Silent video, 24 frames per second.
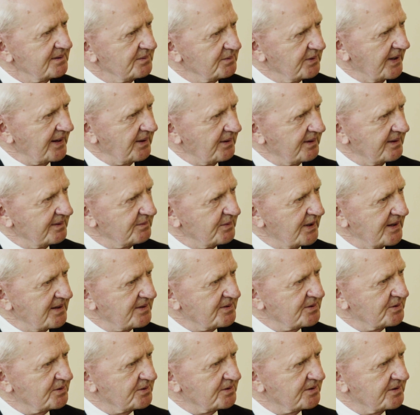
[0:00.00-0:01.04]
one
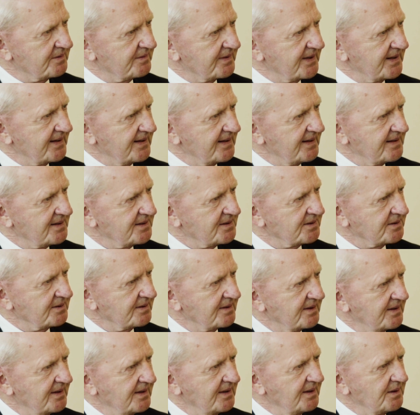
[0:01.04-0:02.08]
source of radiation.
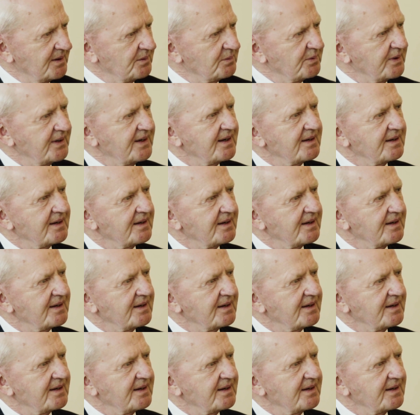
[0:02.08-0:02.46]
We